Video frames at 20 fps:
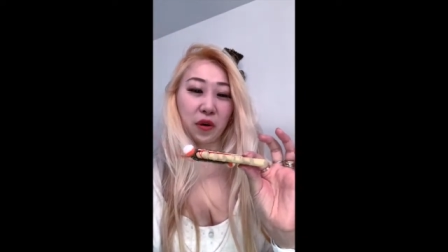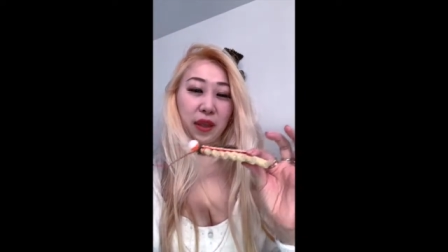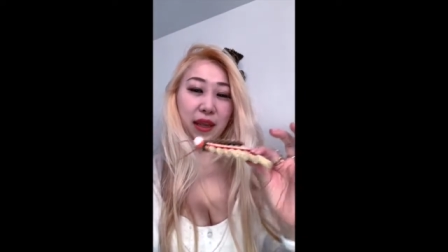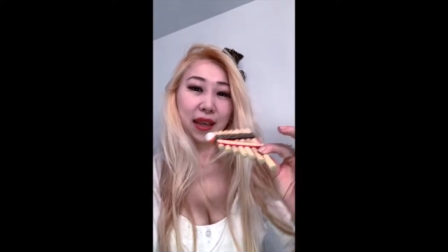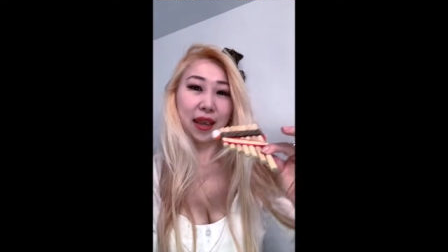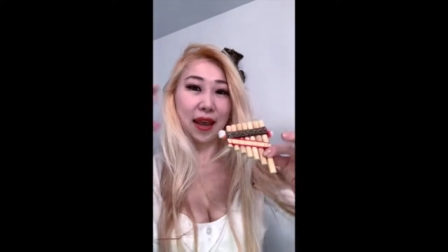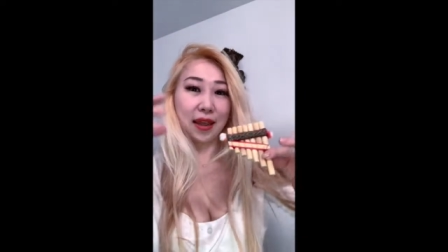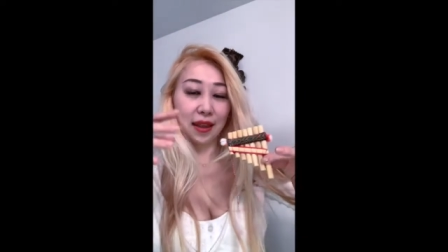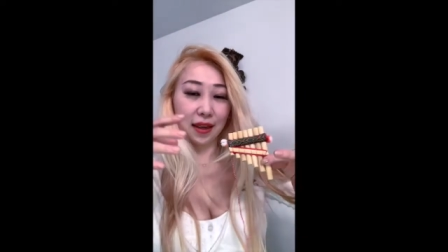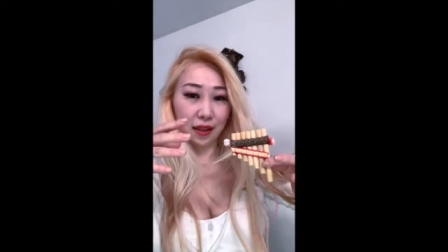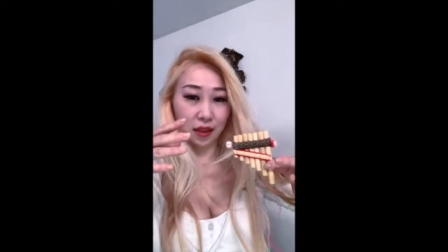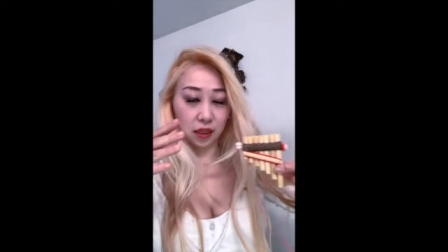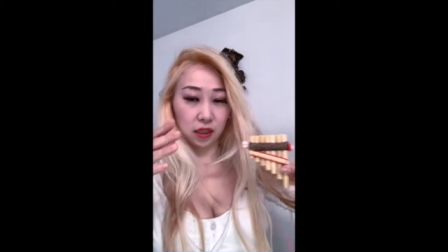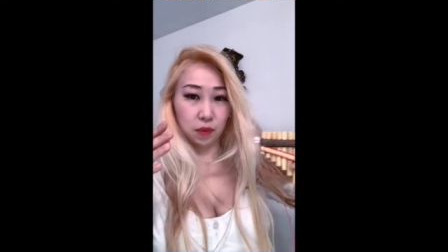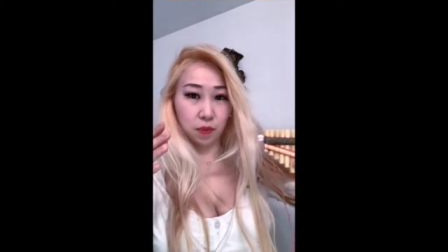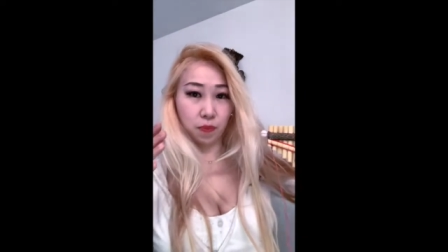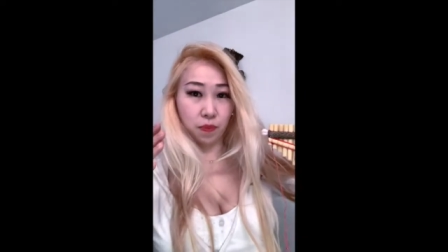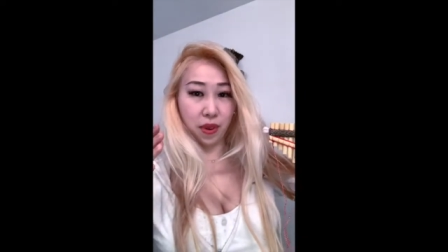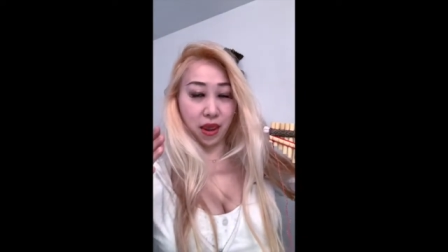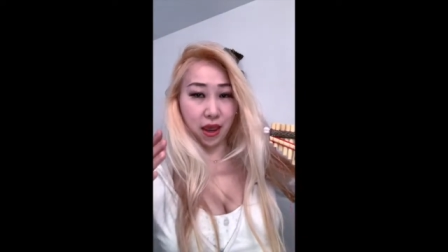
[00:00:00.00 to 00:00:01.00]
Like, he had like this
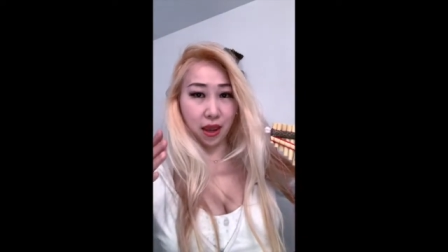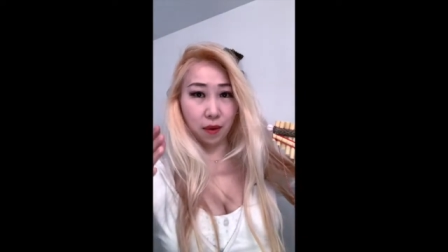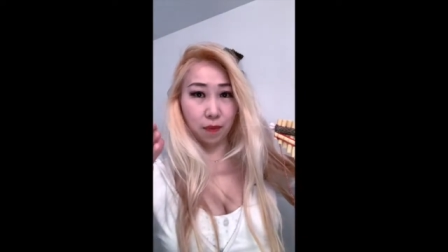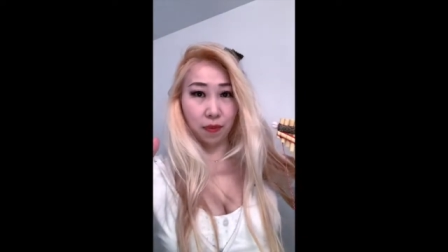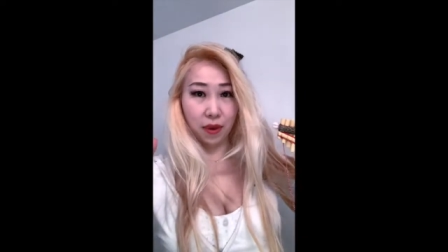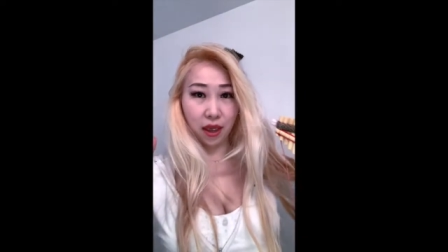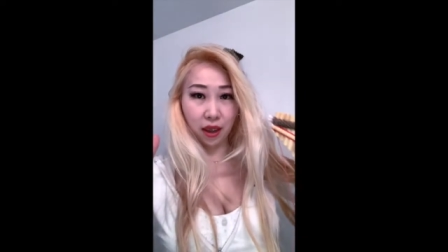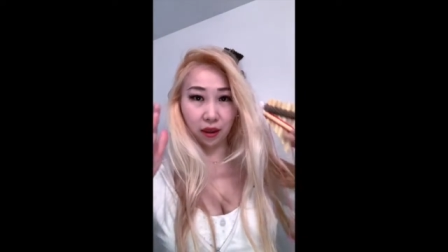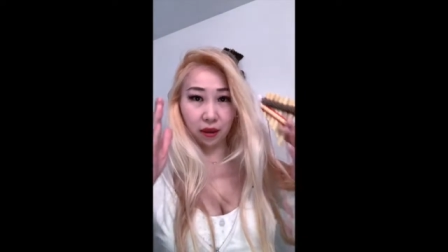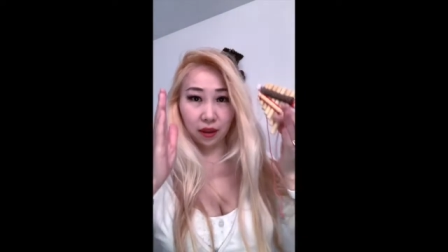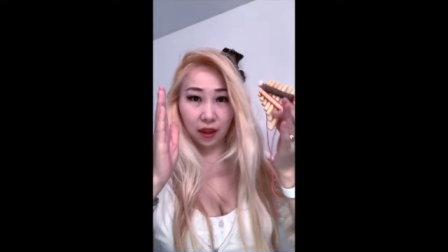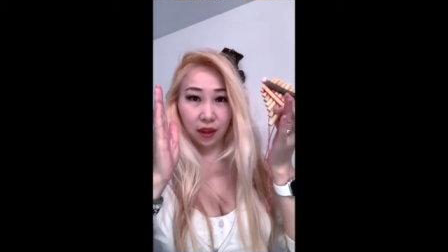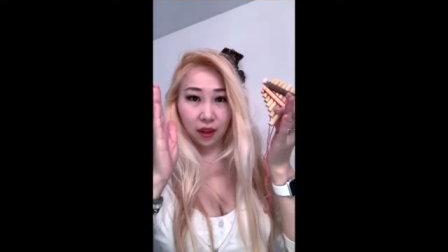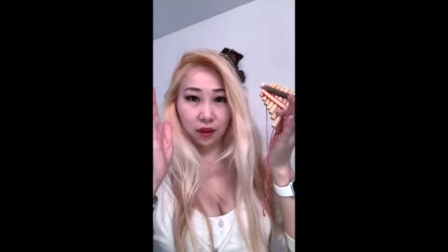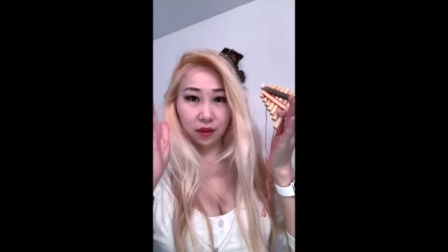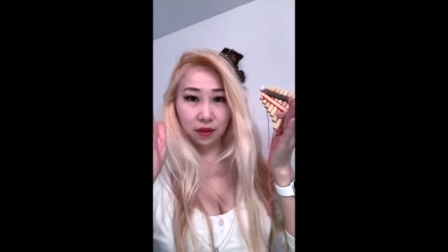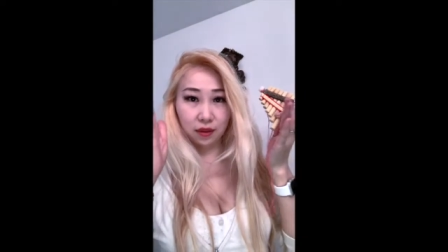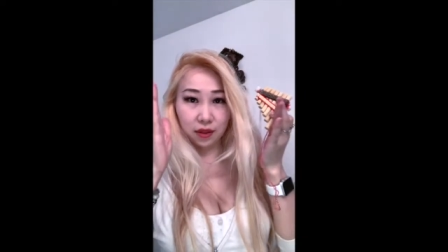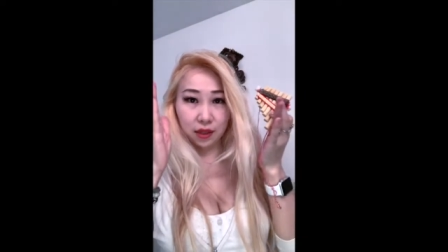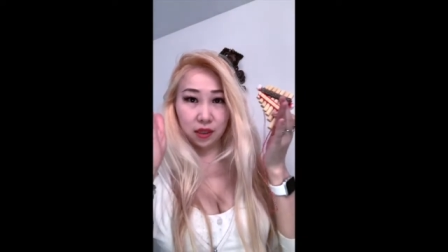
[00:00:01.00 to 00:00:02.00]
big, like
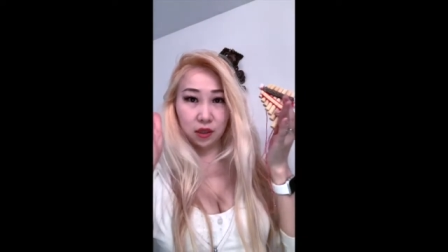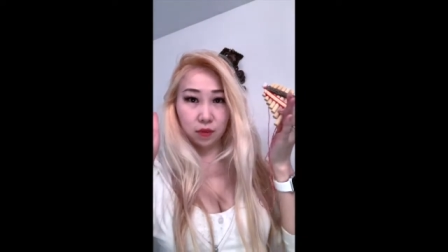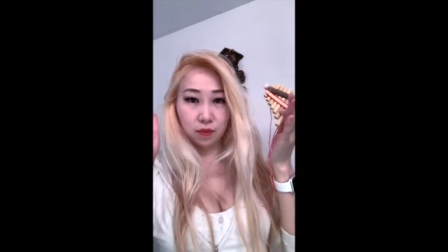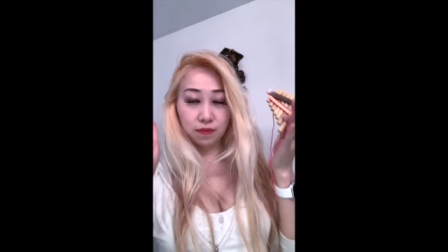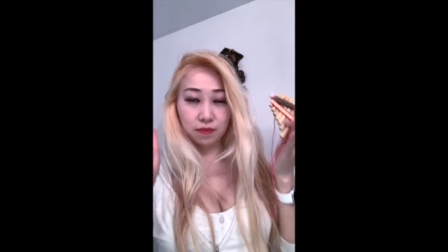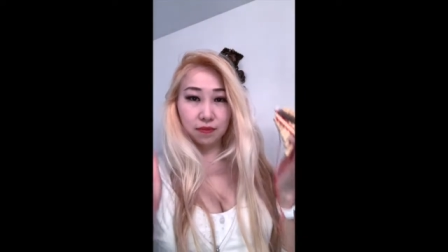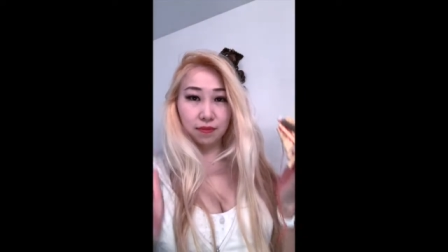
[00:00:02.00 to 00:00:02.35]
this,